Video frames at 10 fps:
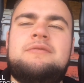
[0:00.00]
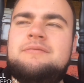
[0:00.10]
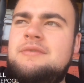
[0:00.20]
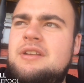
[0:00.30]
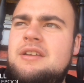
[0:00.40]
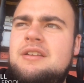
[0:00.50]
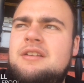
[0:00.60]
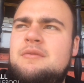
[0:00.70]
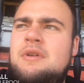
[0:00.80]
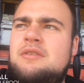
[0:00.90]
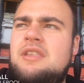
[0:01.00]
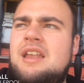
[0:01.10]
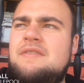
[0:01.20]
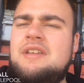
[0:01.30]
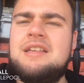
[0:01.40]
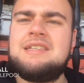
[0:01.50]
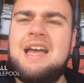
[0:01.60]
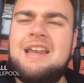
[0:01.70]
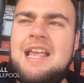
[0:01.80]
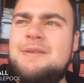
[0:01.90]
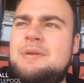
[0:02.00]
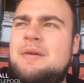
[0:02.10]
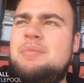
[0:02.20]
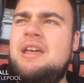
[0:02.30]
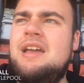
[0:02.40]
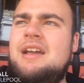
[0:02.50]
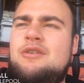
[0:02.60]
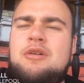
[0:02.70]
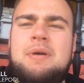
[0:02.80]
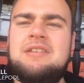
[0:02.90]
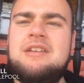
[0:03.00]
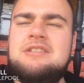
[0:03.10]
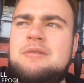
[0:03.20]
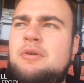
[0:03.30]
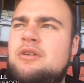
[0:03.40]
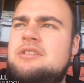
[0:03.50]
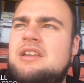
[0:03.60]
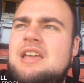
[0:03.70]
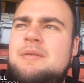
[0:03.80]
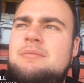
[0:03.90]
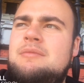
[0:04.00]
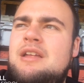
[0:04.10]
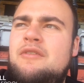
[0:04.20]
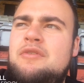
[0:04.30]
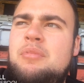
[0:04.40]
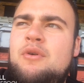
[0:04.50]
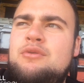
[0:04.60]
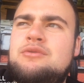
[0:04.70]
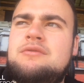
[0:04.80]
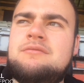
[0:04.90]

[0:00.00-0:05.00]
Went up to the left hand side, nice bit of play, cut it back to the edge of the box and it came in post.